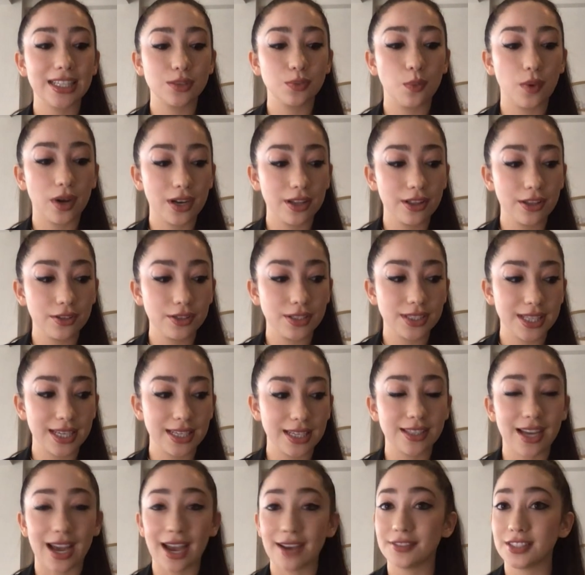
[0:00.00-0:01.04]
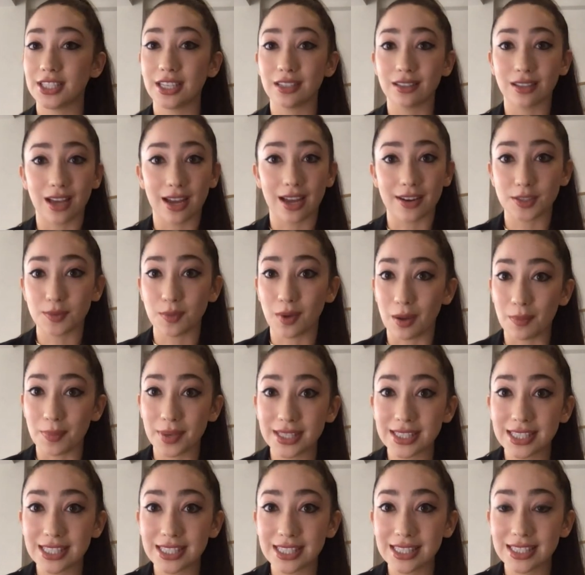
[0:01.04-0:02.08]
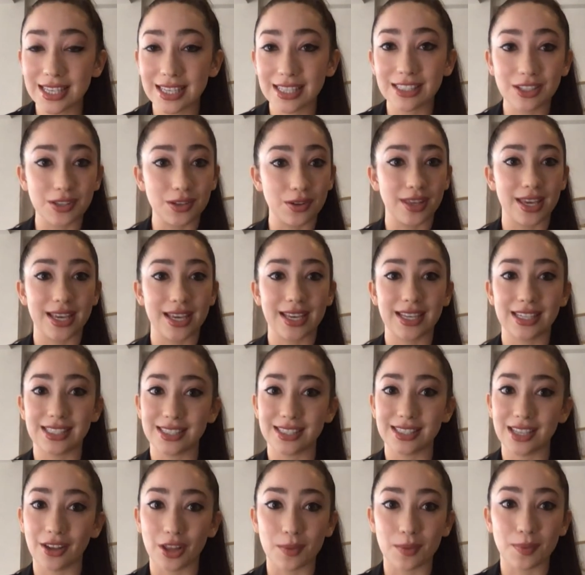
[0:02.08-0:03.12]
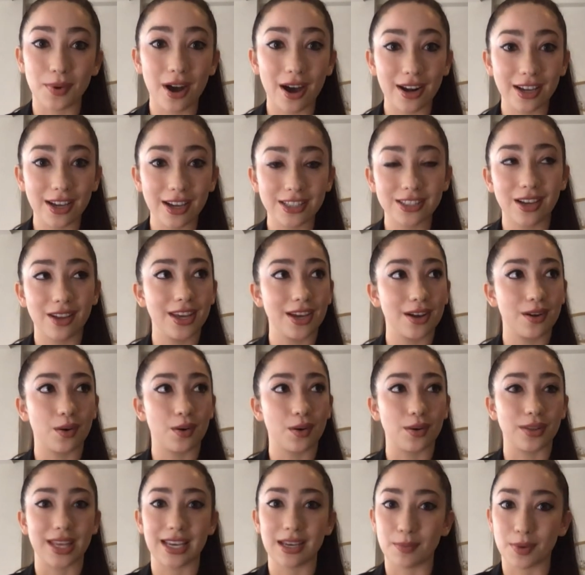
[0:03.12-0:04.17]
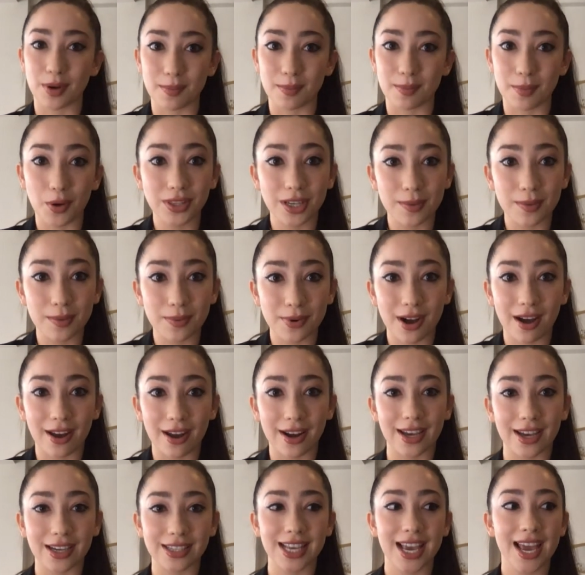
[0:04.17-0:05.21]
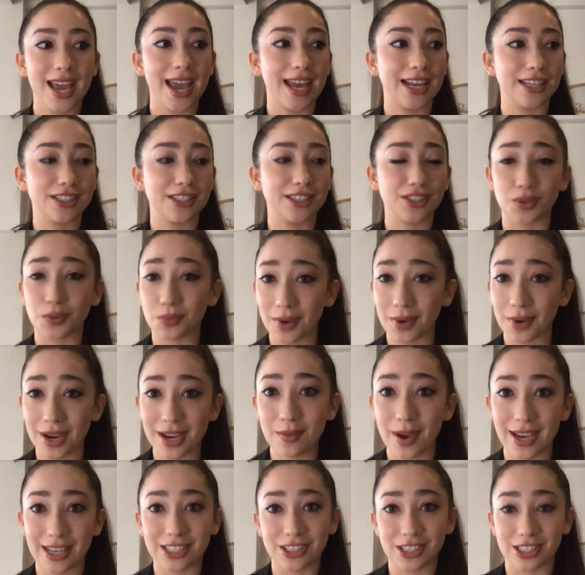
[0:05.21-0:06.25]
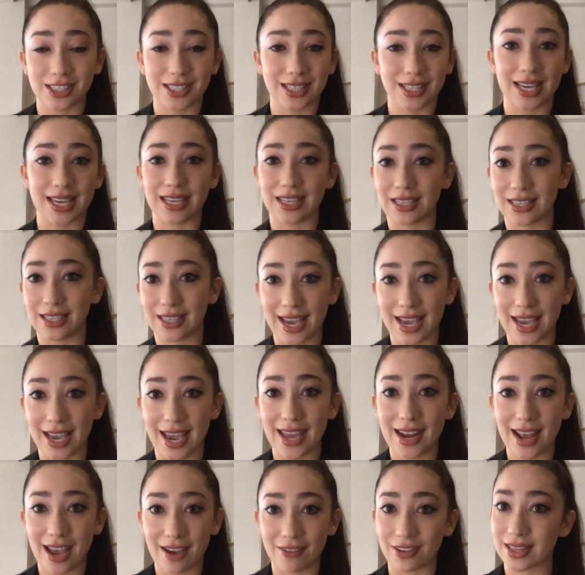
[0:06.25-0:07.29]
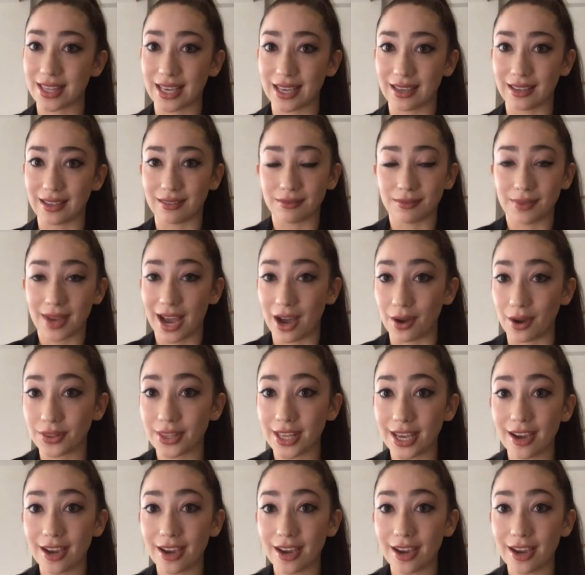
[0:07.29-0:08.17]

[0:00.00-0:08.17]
one of those things that I've seen a lot of small businesses, you know, they can sell their products on there or they can promote their product. And it's a great way to just like get everything out